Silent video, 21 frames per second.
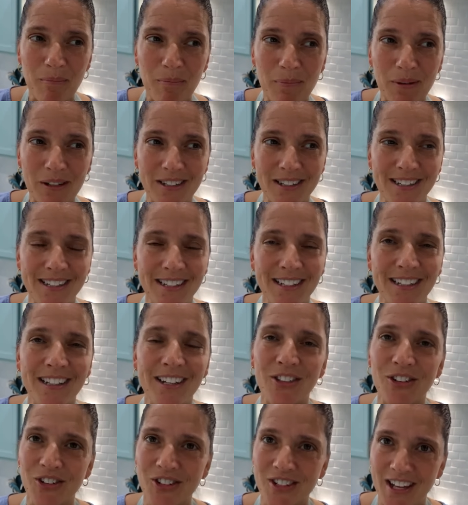but to see
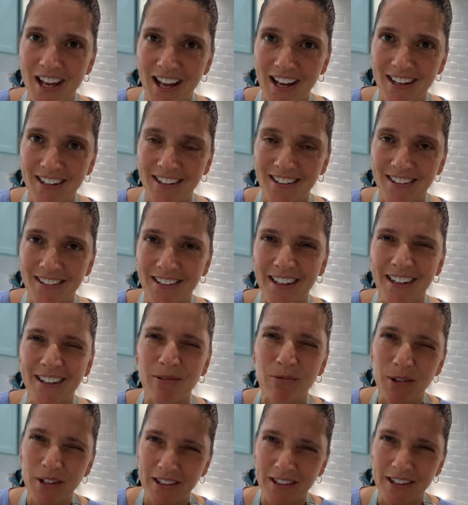the other side like
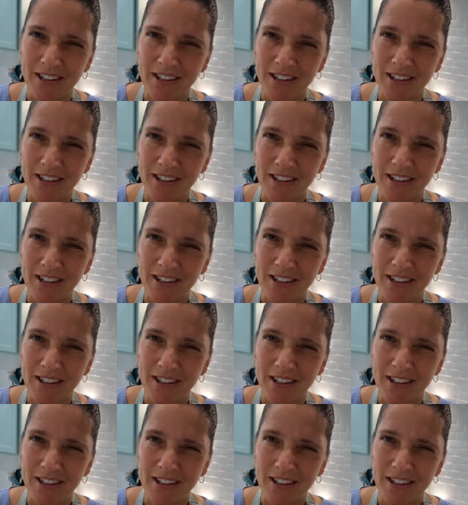real